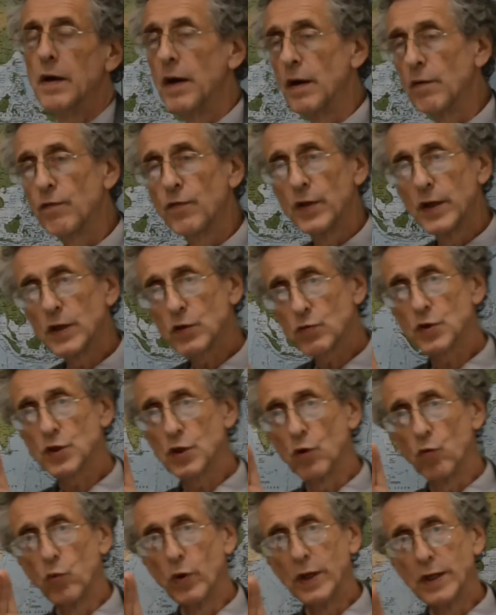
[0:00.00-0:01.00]
If this was
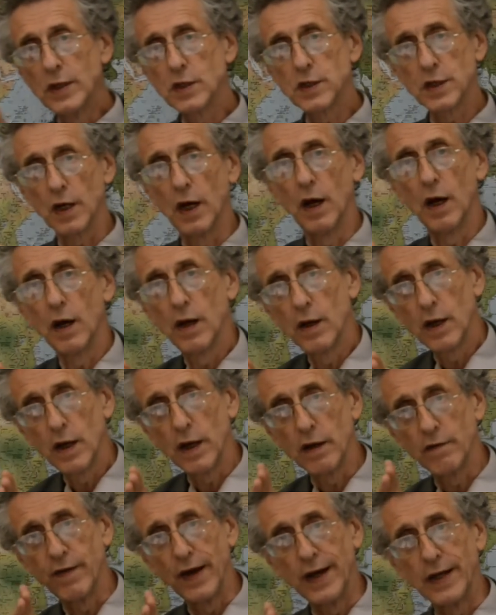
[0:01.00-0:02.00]
a winter
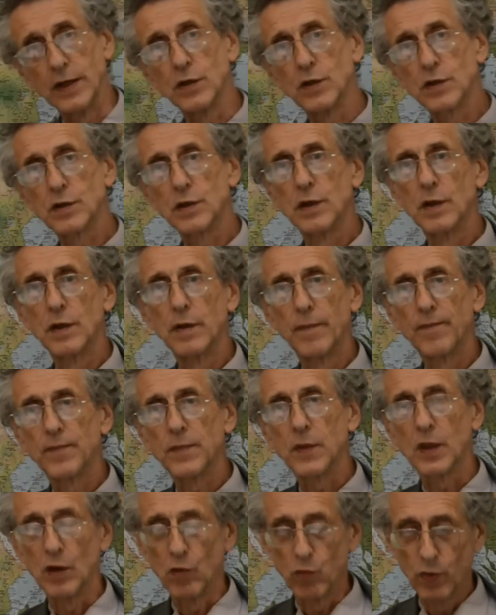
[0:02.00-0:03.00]
event
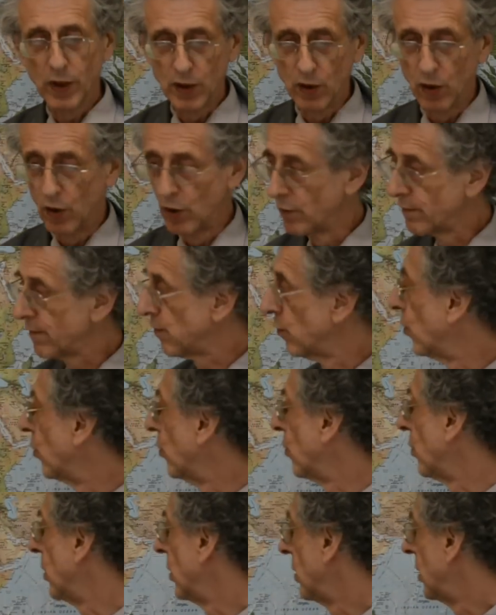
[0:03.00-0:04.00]
that went on
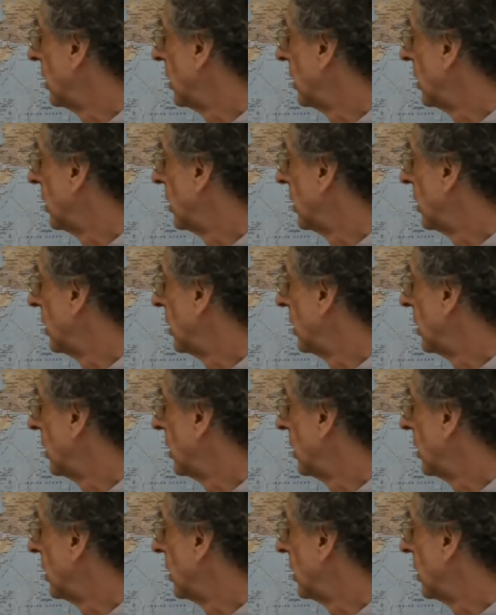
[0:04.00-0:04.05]
for